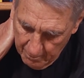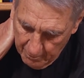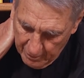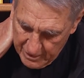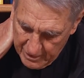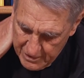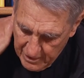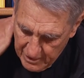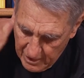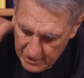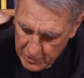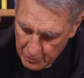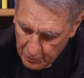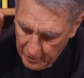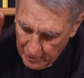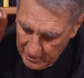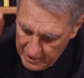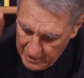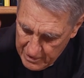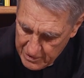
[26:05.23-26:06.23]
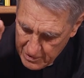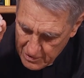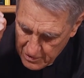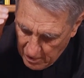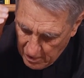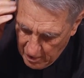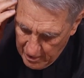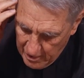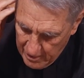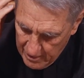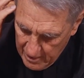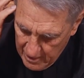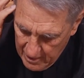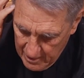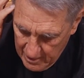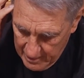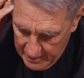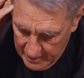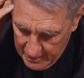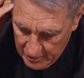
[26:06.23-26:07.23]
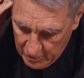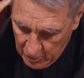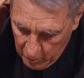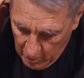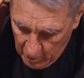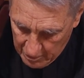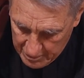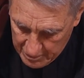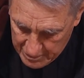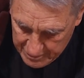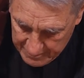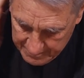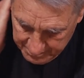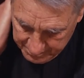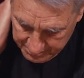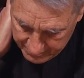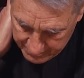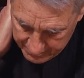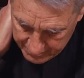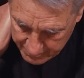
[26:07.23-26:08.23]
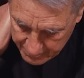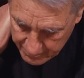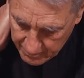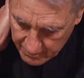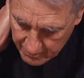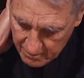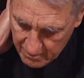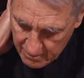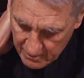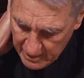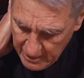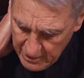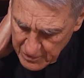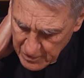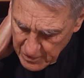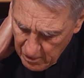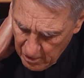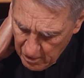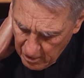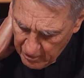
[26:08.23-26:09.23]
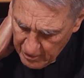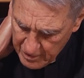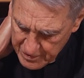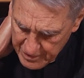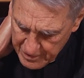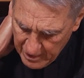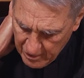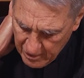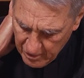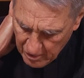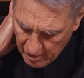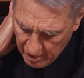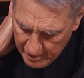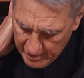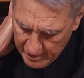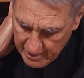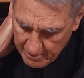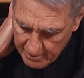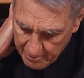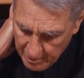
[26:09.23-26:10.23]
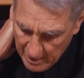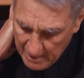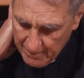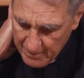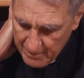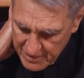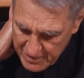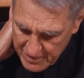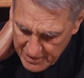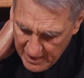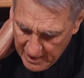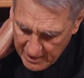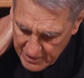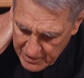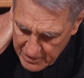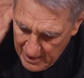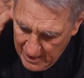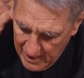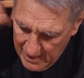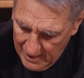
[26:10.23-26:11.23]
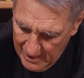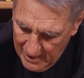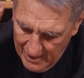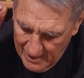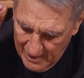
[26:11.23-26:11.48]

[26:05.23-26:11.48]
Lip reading: but such religious art, in quotes, is no longer sacred art in the proper sense. Mm-hmm.